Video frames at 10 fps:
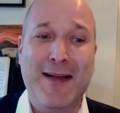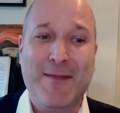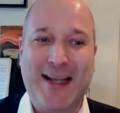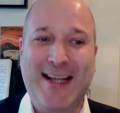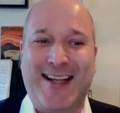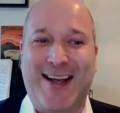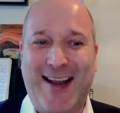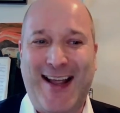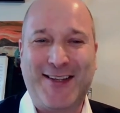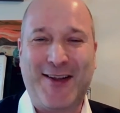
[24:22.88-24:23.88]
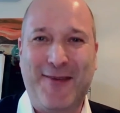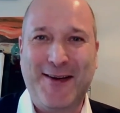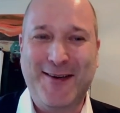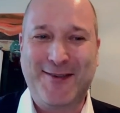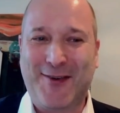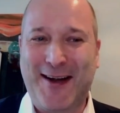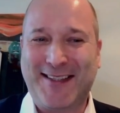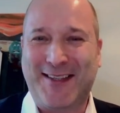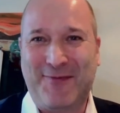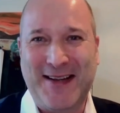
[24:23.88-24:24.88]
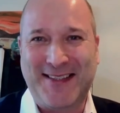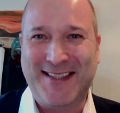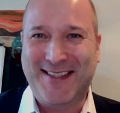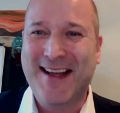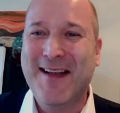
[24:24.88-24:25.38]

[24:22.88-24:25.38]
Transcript: is less of an attractive message.